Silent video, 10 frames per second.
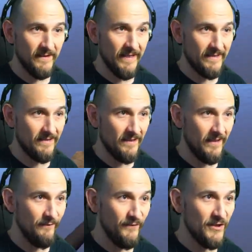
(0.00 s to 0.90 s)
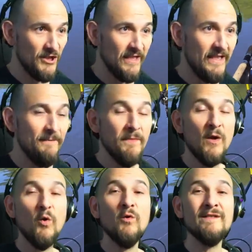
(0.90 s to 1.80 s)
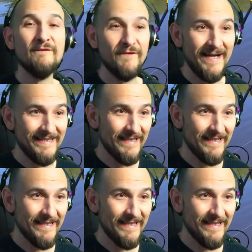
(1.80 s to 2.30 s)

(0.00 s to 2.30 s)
that he caught his Pontic Shad trophy